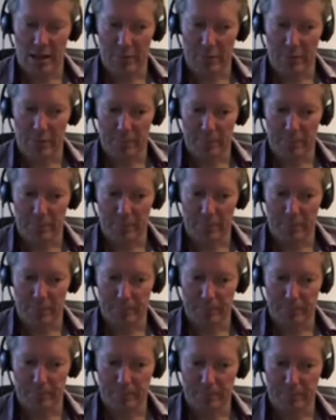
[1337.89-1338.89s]

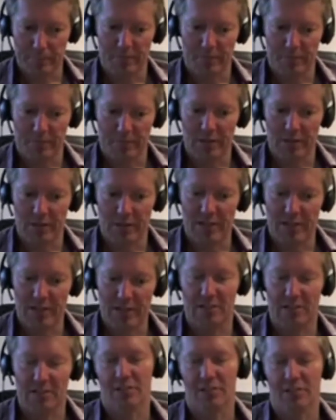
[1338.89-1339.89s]
Um, at the very
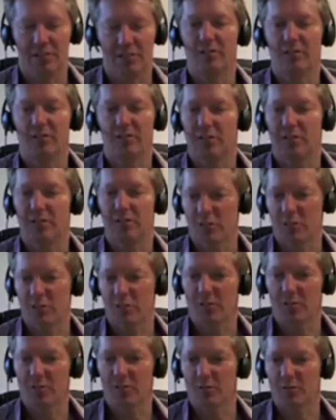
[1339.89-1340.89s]
least, it's extremely
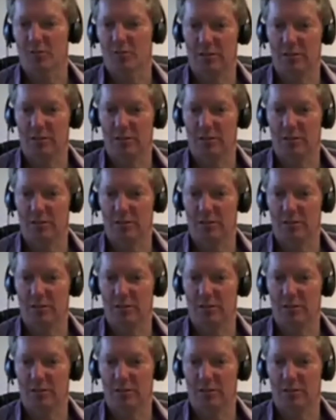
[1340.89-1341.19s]
useful.